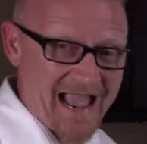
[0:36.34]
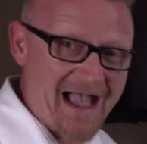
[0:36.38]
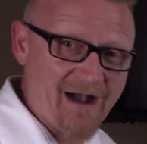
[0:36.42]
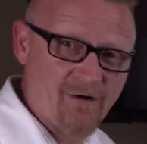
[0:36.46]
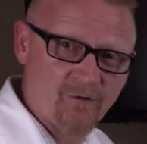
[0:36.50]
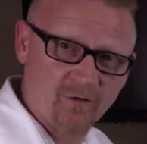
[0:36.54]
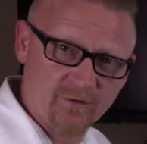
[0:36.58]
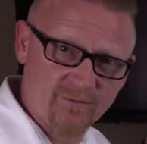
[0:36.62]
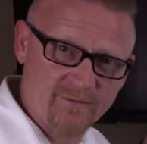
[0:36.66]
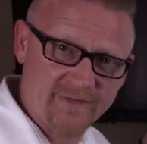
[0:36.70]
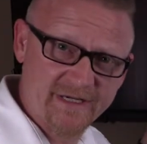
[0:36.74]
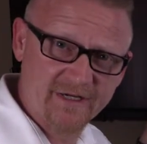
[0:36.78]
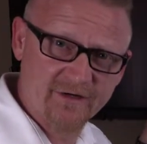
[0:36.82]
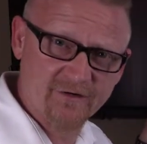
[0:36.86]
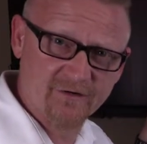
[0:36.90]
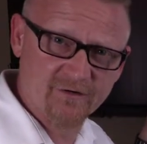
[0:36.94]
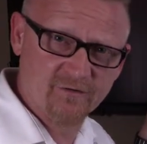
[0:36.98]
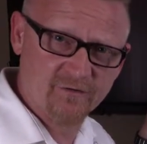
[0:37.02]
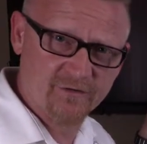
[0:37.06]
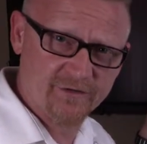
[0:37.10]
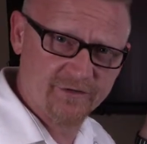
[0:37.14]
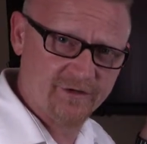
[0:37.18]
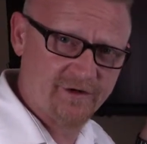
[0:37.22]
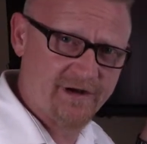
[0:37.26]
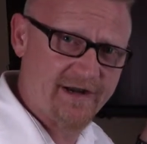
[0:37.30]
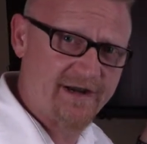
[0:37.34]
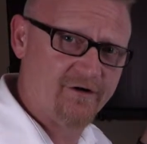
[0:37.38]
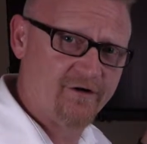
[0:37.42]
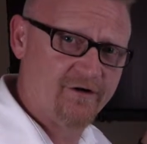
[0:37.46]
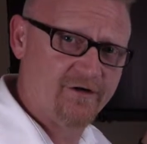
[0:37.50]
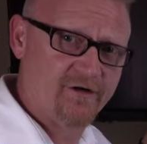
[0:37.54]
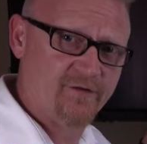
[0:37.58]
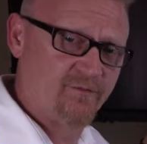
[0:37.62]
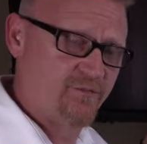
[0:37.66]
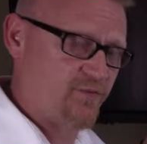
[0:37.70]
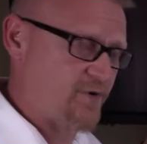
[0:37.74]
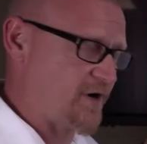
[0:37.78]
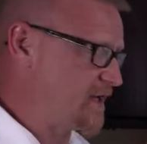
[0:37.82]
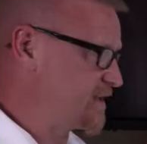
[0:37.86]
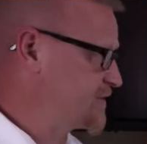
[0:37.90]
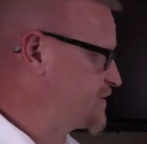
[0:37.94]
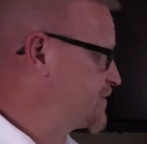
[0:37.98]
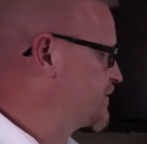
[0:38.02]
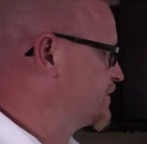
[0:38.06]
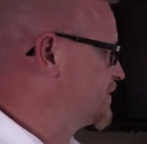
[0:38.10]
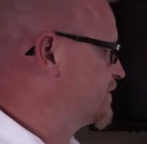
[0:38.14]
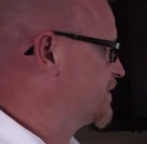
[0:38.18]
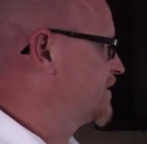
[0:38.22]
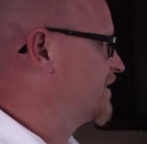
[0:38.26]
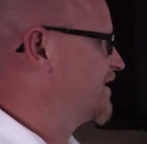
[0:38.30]
hour meter on your air
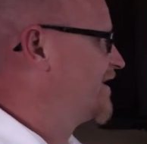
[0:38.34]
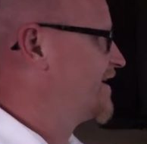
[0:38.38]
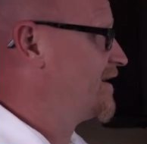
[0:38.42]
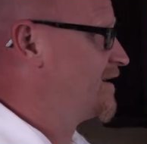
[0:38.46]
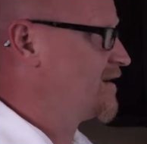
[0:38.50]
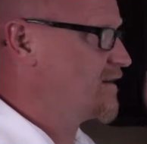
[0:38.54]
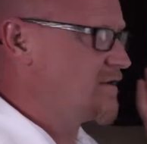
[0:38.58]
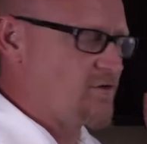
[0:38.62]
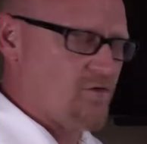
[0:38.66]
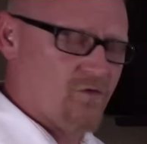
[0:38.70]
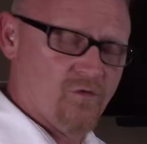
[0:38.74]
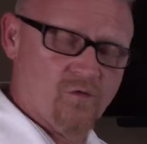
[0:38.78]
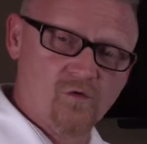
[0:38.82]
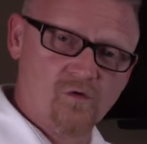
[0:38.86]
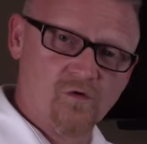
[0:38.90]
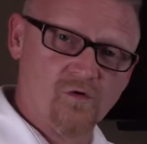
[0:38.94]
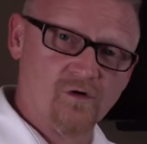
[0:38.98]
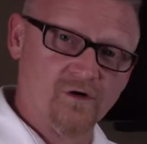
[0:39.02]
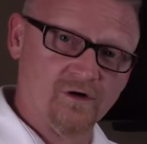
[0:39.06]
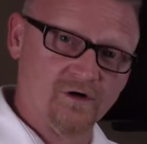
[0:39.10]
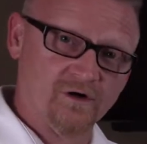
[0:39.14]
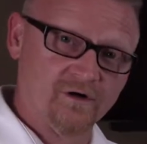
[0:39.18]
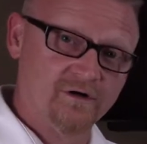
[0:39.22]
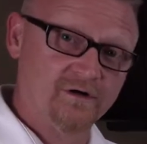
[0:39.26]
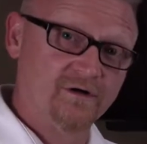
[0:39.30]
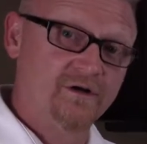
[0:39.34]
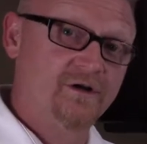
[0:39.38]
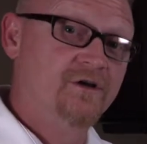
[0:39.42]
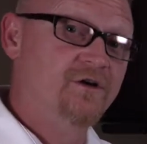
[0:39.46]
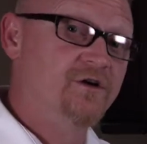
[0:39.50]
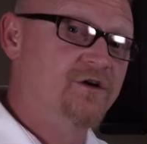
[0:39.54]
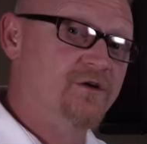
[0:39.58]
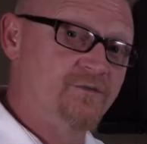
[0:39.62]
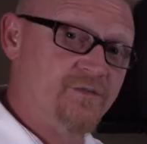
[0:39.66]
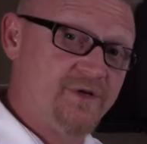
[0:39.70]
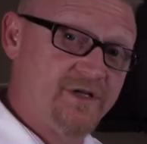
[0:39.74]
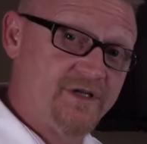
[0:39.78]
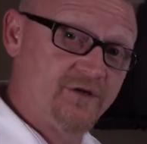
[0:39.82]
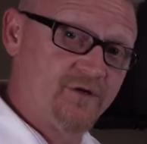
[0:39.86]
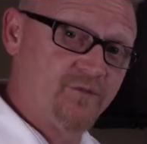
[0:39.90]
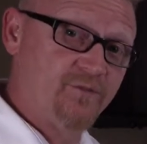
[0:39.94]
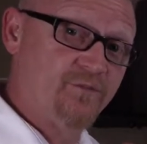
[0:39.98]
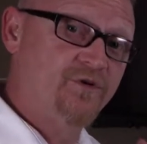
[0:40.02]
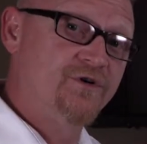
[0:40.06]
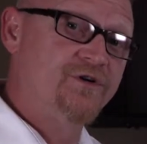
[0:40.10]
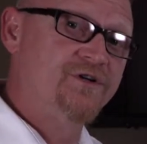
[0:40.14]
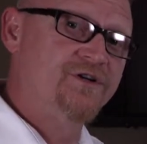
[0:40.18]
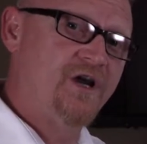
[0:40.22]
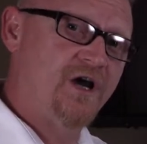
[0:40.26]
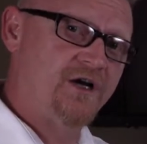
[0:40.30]
compressor, or could be your
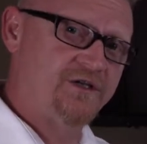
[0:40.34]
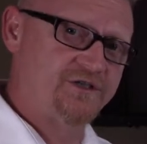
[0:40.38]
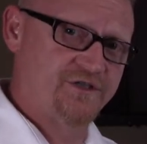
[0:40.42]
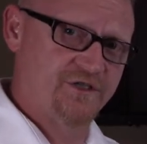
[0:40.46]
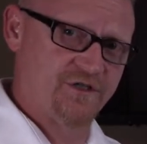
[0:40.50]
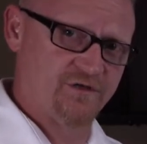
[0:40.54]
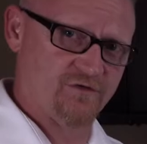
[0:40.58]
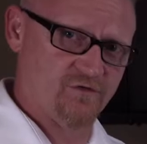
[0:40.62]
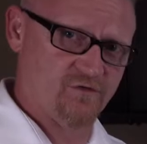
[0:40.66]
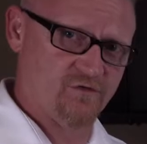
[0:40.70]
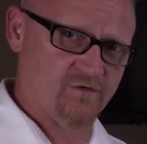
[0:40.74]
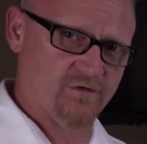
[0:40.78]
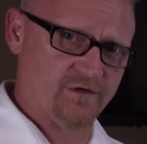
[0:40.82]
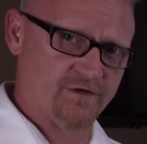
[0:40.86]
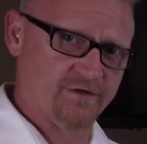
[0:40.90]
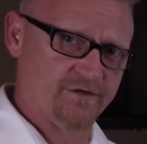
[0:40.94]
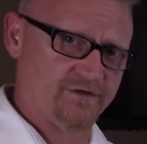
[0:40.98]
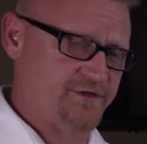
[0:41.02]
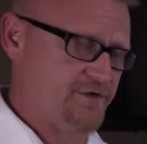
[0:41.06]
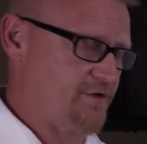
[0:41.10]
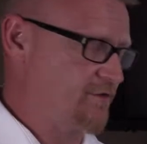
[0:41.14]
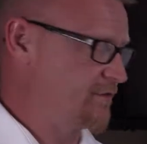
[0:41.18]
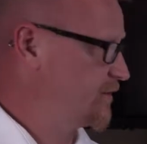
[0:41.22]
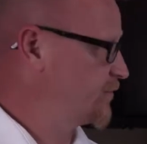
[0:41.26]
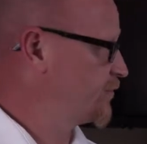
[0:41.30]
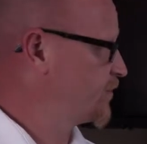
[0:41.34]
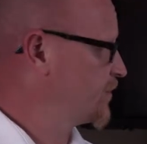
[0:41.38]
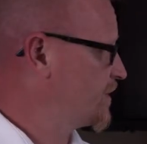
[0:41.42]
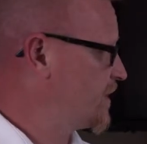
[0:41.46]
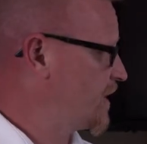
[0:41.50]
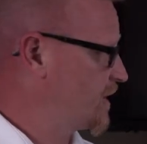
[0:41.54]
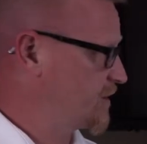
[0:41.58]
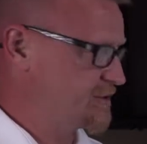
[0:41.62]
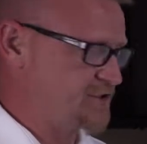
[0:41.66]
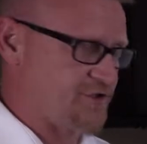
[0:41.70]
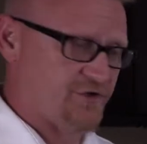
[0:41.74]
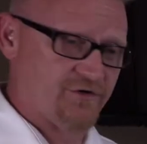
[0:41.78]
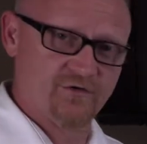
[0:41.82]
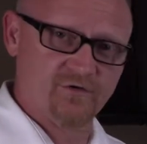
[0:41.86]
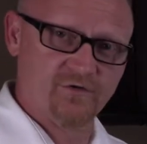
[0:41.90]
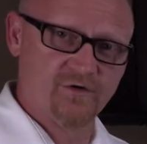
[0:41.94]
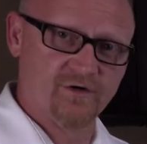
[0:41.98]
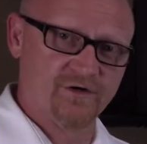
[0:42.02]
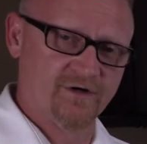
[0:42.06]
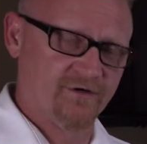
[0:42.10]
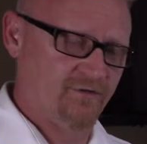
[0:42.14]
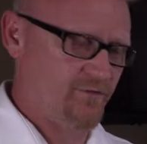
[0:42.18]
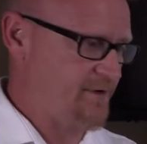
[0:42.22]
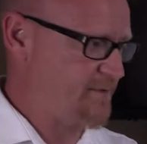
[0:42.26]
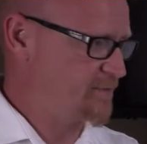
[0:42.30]
production order. So the production
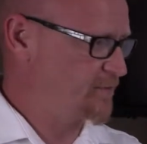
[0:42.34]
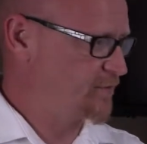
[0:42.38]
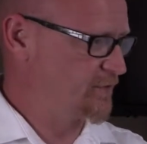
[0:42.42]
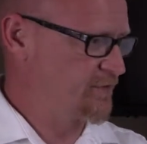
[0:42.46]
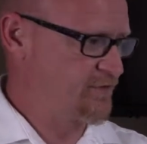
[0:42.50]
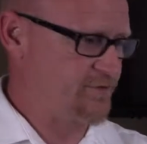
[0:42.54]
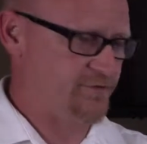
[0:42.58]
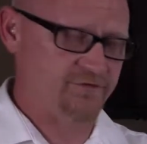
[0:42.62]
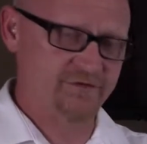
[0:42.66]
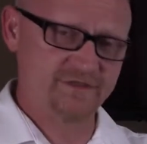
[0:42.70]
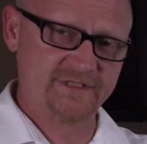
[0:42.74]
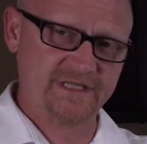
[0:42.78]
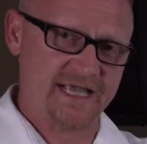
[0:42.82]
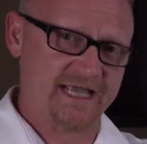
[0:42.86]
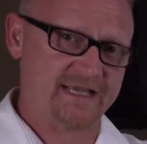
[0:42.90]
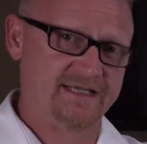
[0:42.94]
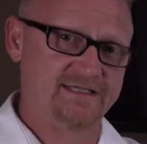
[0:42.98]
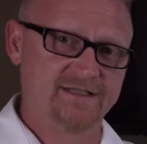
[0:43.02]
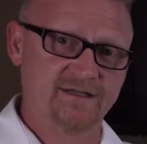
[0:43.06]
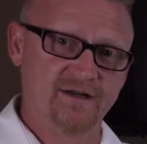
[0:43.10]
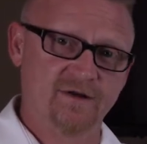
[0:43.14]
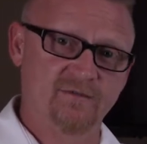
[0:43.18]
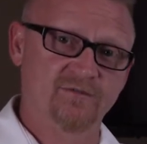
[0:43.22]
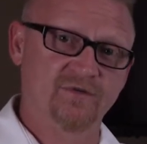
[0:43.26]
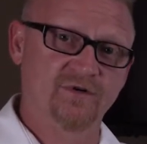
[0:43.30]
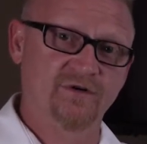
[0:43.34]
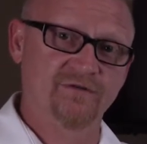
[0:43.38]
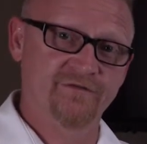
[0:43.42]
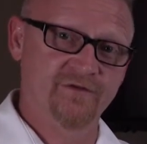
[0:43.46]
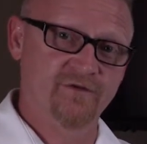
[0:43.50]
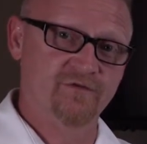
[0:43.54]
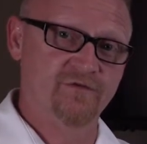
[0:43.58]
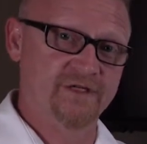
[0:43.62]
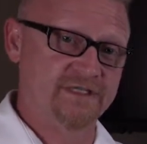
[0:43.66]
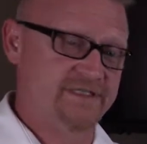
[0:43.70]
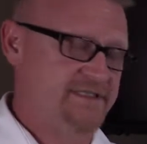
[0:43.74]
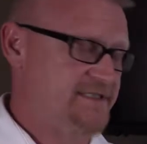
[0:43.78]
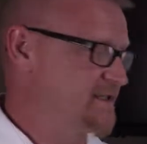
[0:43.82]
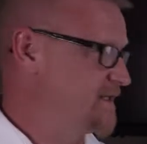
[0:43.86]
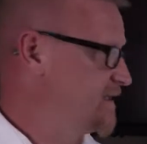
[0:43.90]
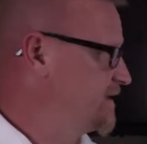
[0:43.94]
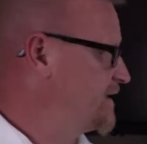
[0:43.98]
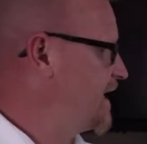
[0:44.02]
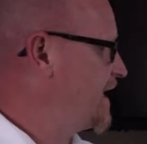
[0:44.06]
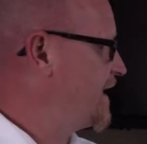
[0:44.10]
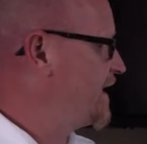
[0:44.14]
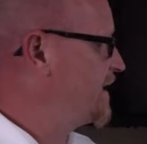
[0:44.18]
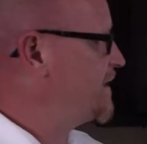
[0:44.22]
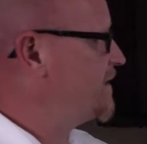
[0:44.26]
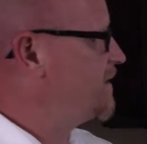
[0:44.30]
order, we produced X number of units
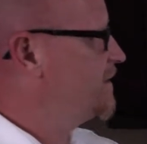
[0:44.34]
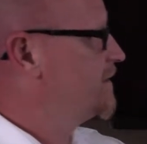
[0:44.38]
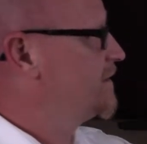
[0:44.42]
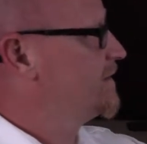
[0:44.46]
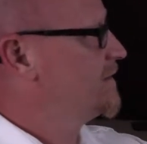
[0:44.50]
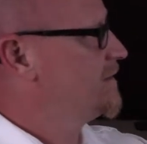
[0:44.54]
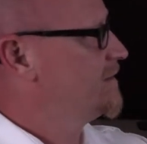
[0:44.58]
today.